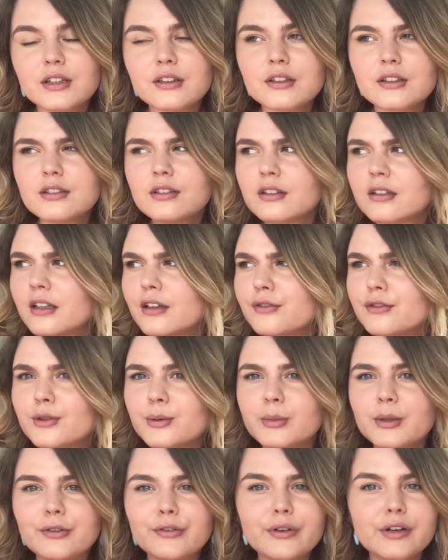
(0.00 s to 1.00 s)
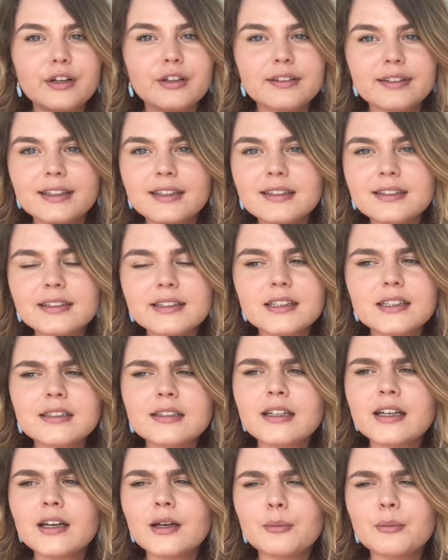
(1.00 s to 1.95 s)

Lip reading: It doesn't have to be very detailed,